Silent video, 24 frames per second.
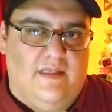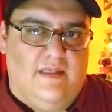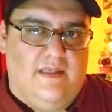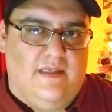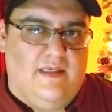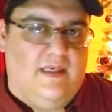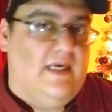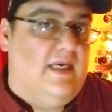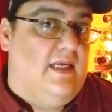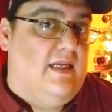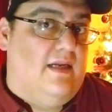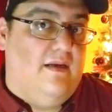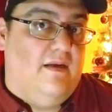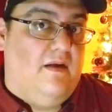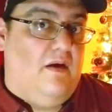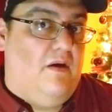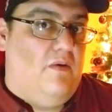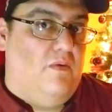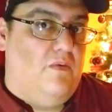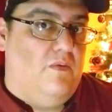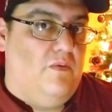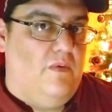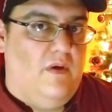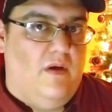you get a
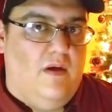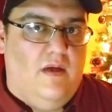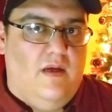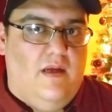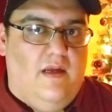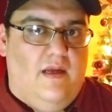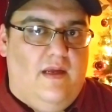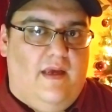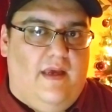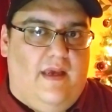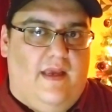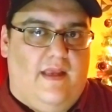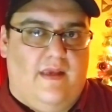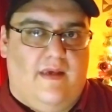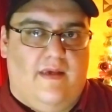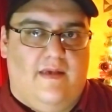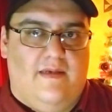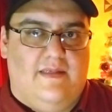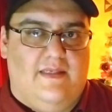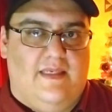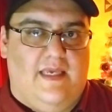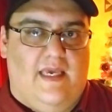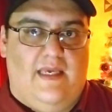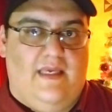loan and you
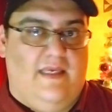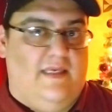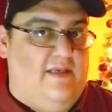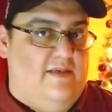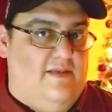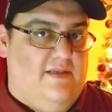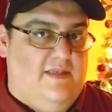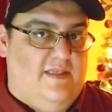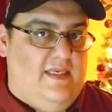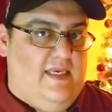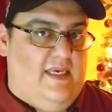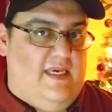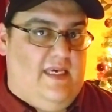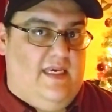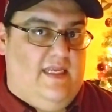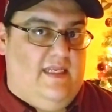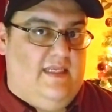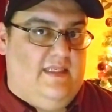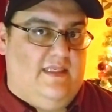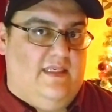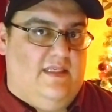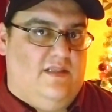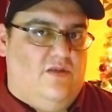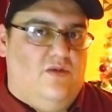see
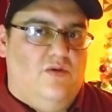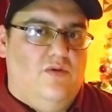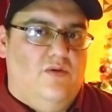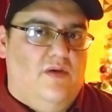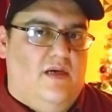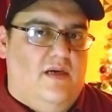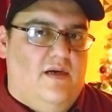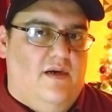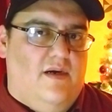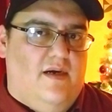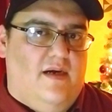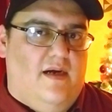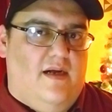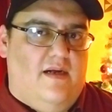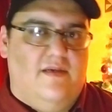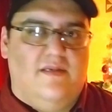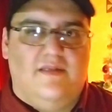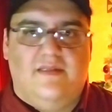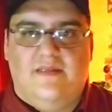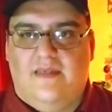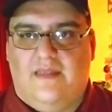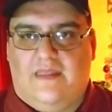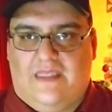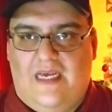it says
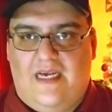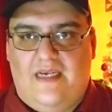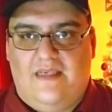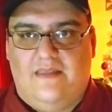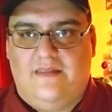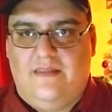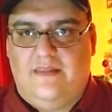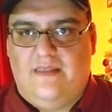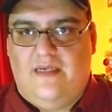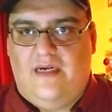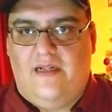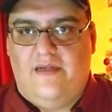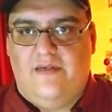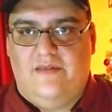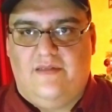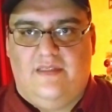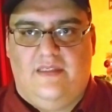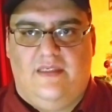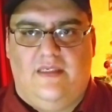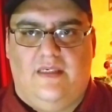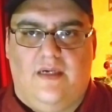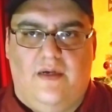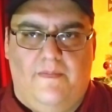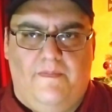$200 to $1,000
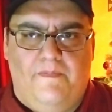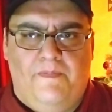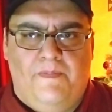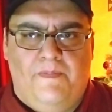and you go,